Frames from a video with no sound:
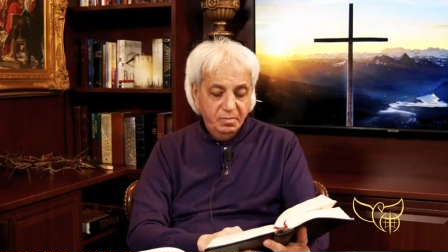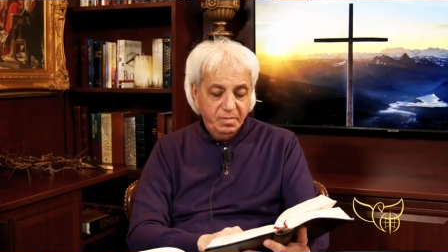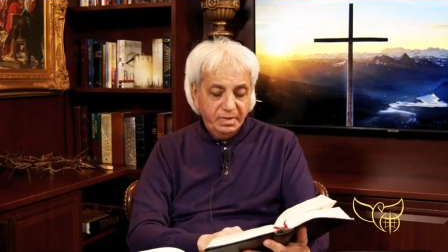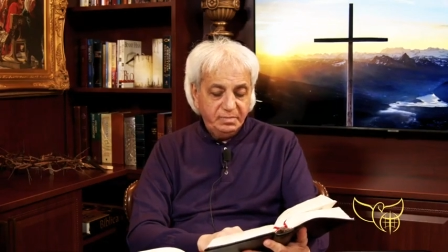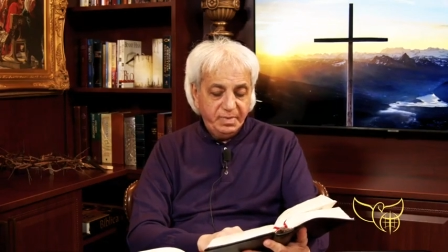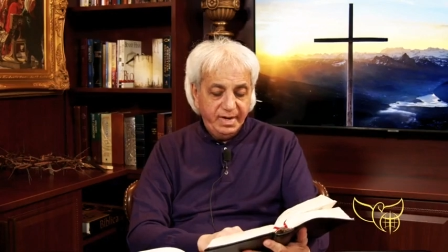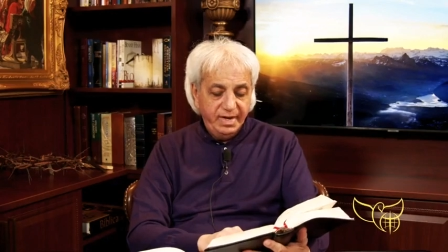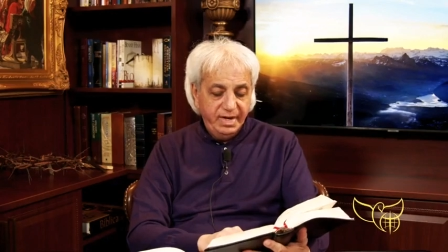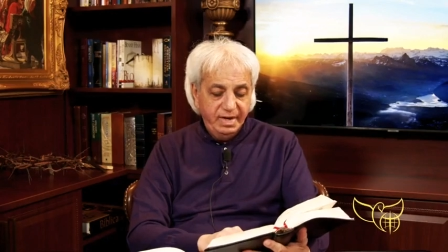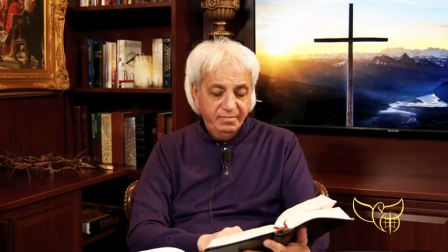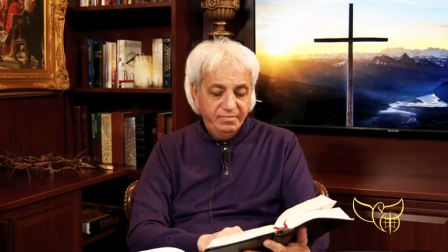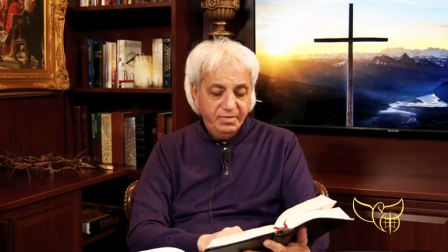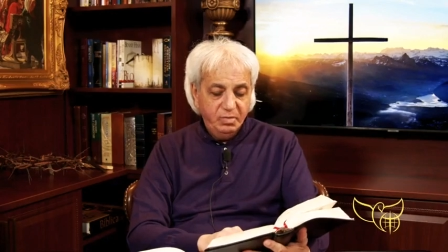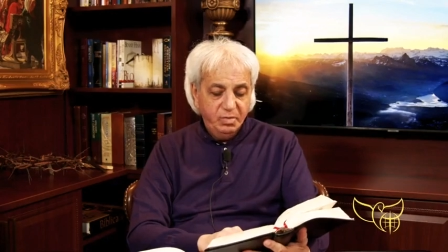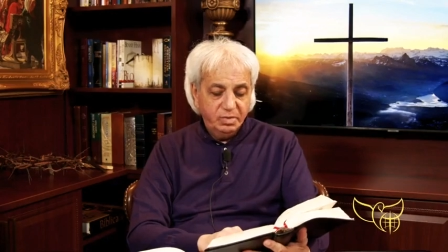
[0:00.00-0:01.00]
but by
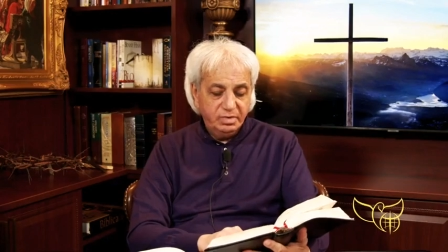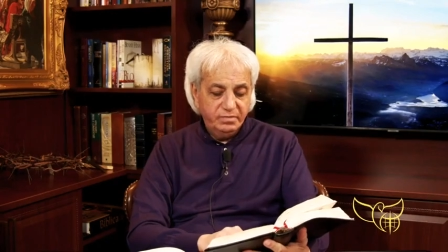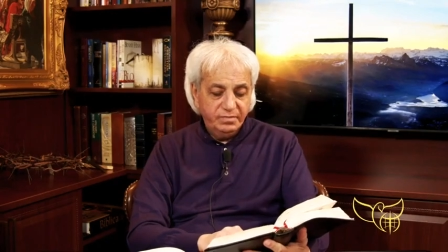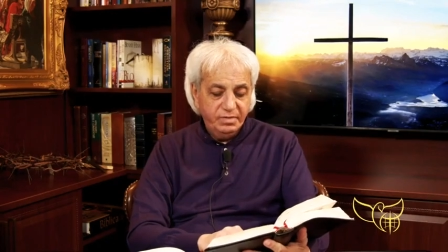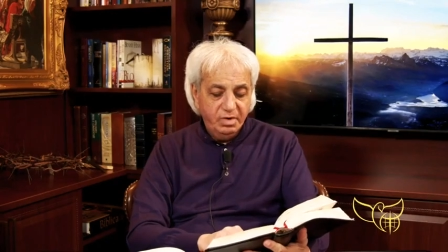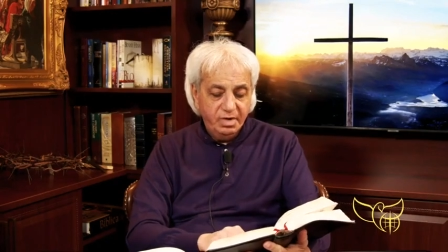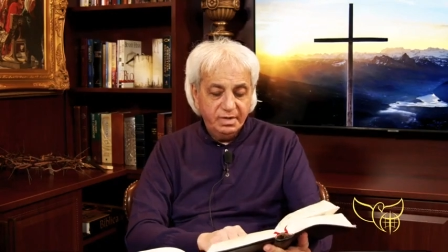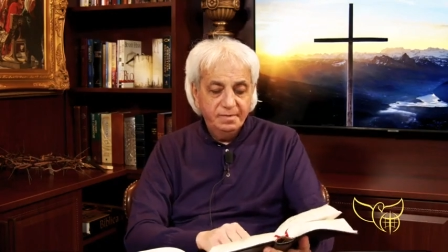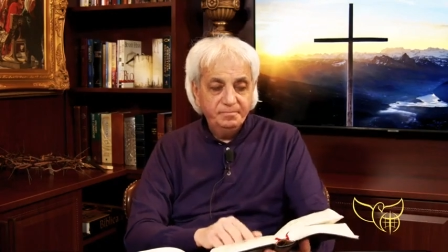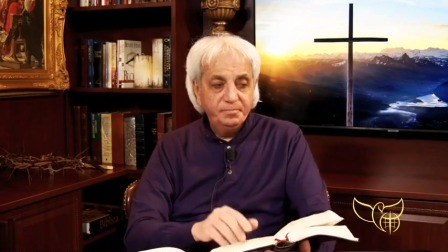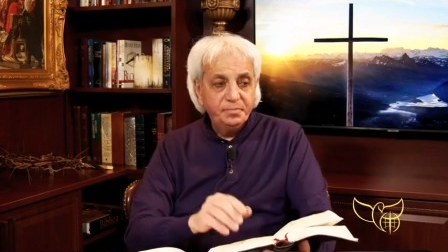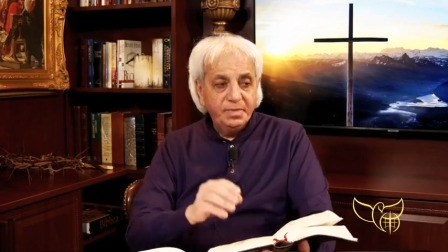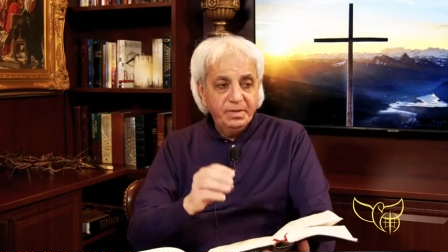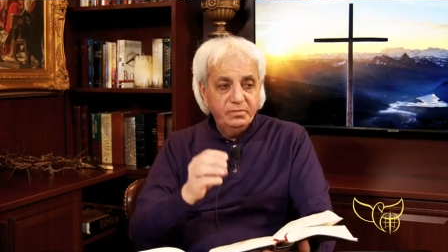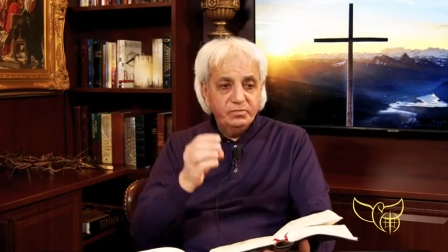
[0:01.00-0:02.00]
every word of God.
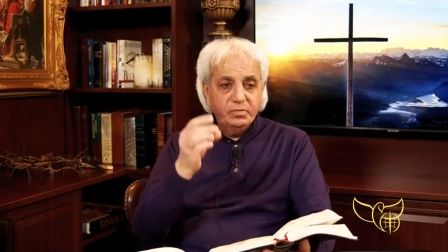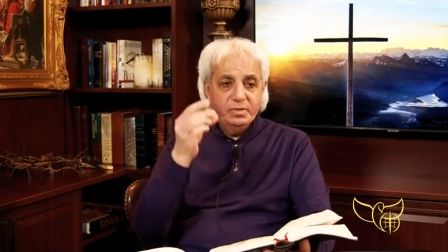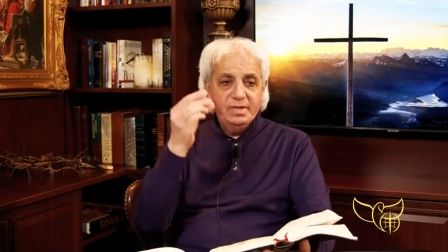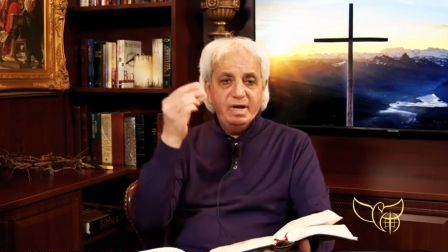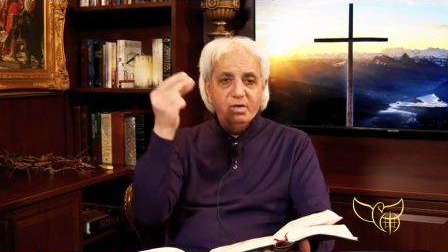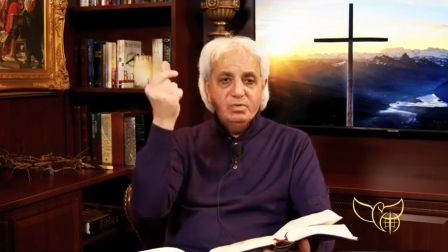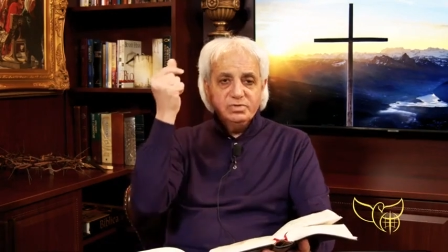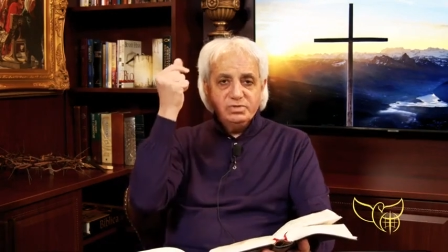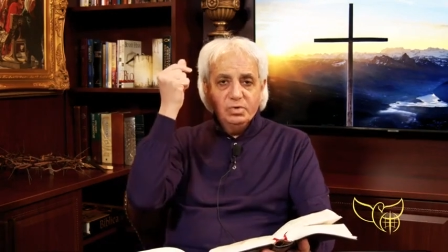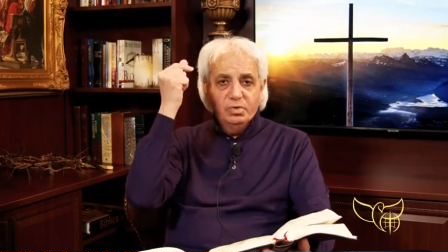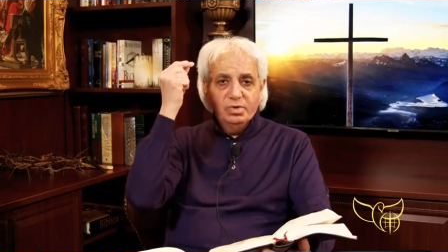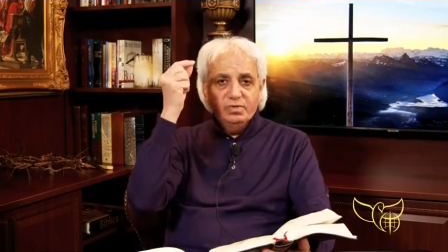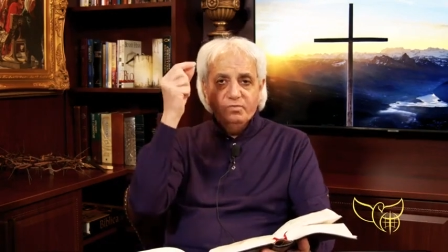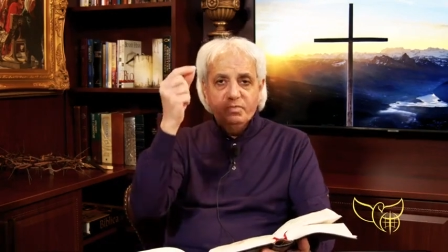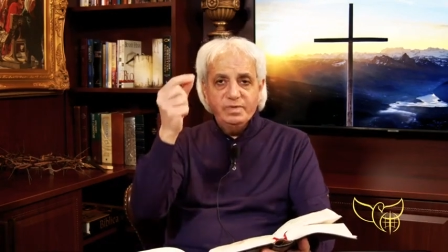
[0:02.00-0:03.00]
So that was the
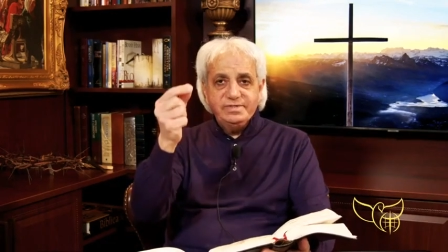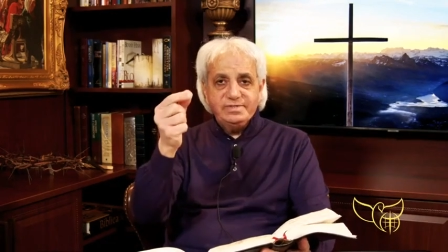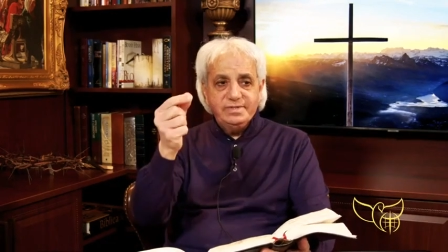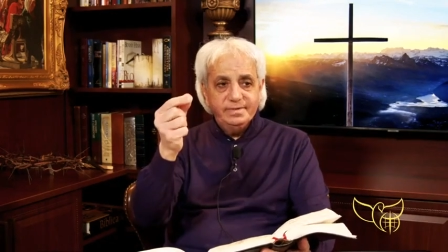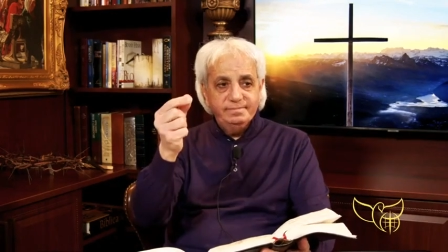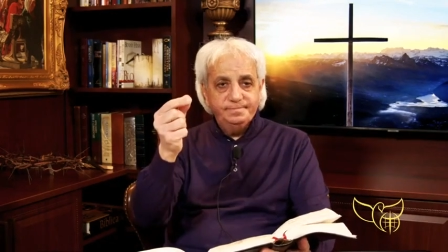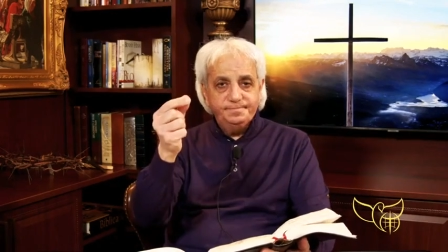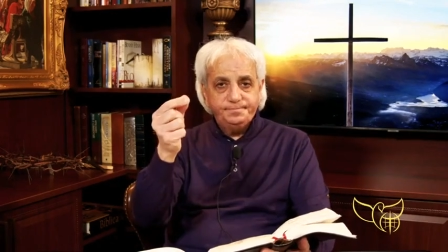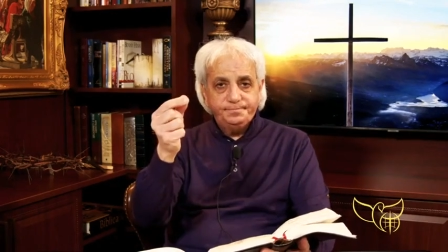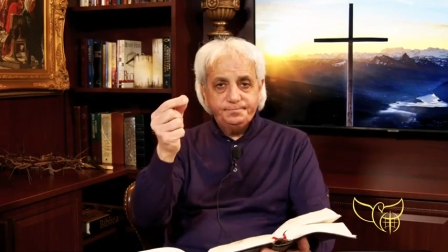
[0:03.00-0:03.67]
word of wisdom.